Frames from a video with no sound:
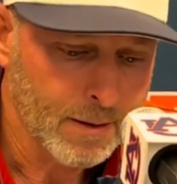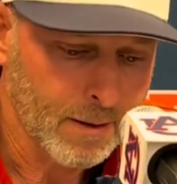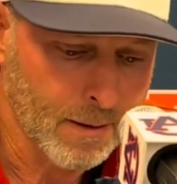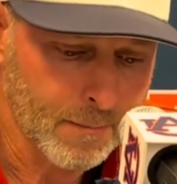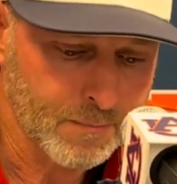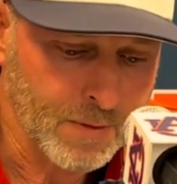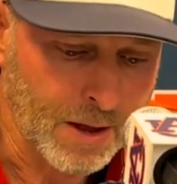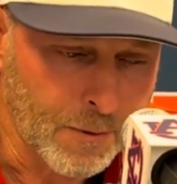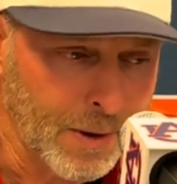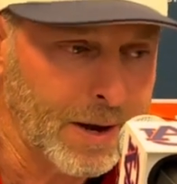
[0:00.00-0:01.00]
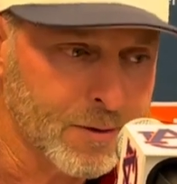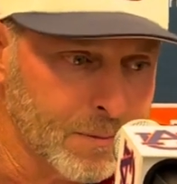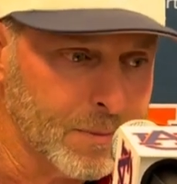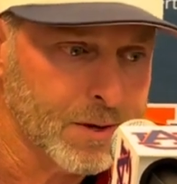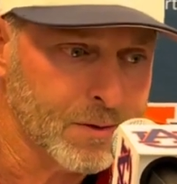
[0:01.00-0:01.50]
And then we needed
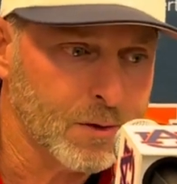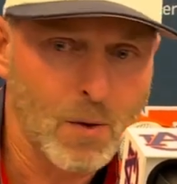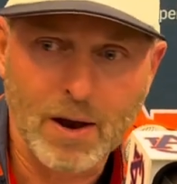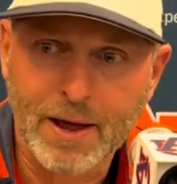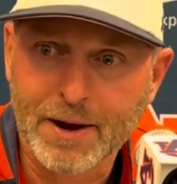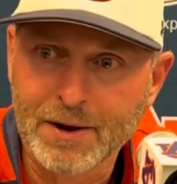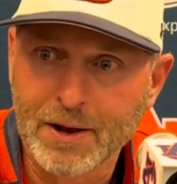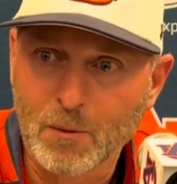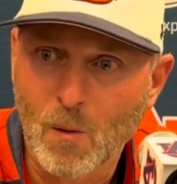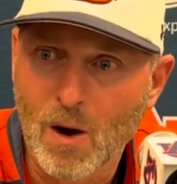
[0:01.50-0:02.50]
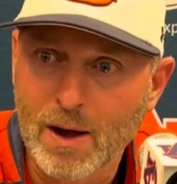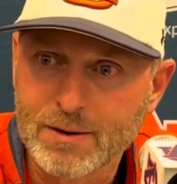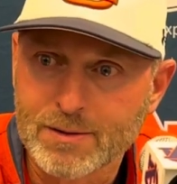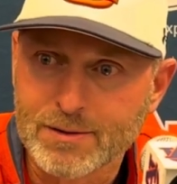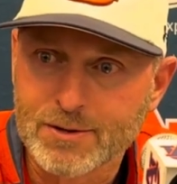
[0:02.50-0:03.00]
some distance probably out of Dylan
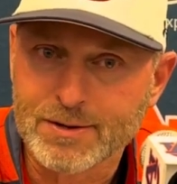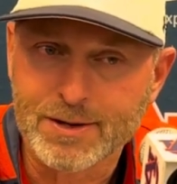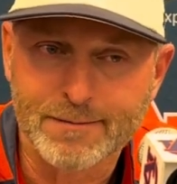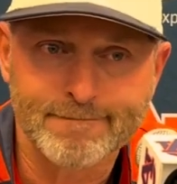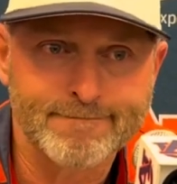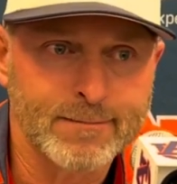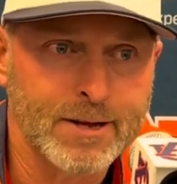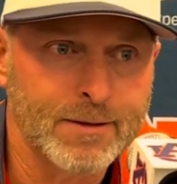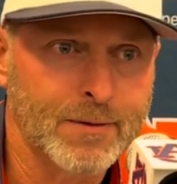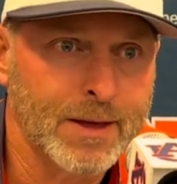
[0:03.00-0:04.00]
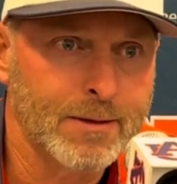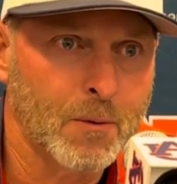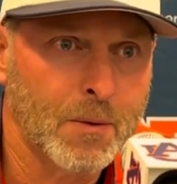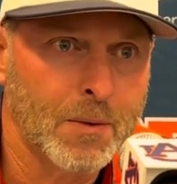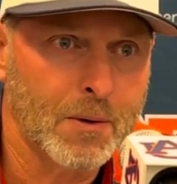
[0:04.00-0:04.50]
Watts, and just didn't think that
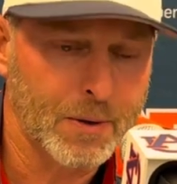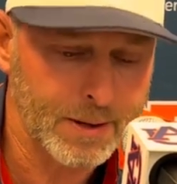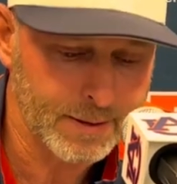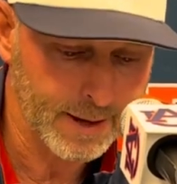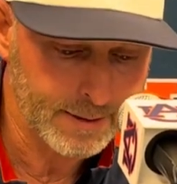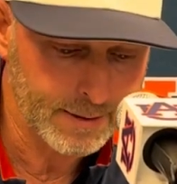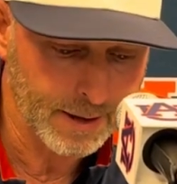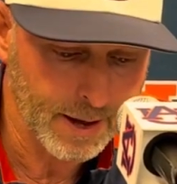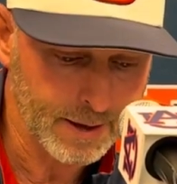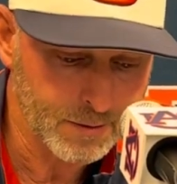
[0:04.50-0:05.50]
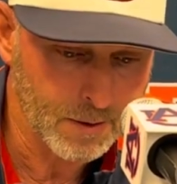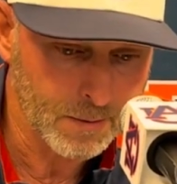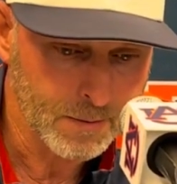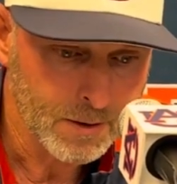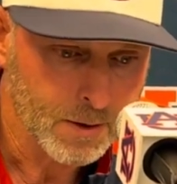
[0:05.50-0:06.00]
we were going to get that today. So
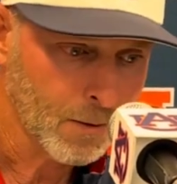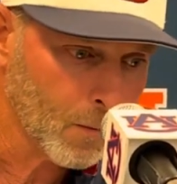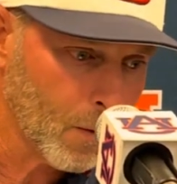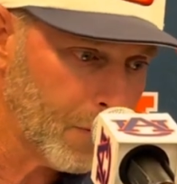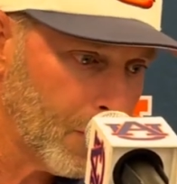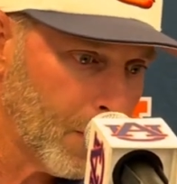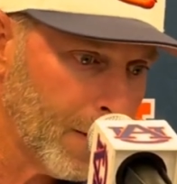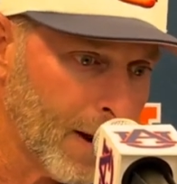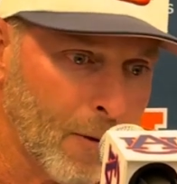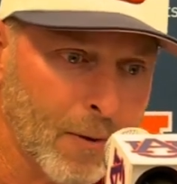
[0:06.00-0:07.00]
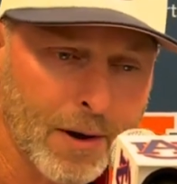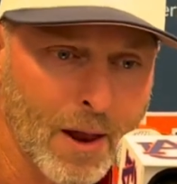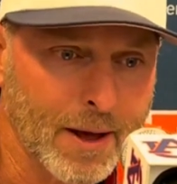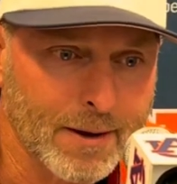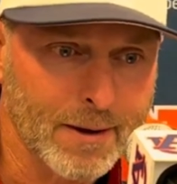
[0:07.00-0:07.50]
run through it. I really like